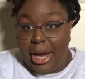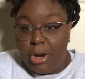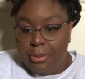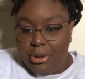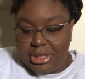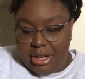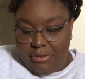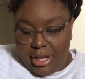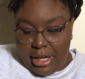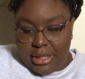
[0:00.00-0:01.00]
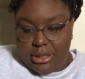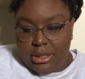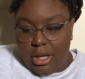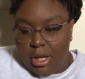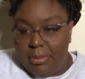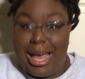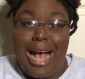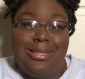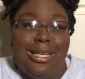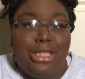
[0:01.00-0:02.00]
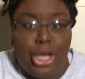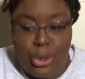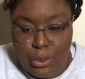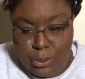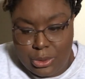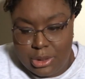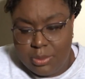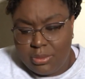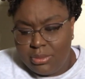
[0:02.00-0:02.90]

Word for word: Buy your books in advance, um, access codes.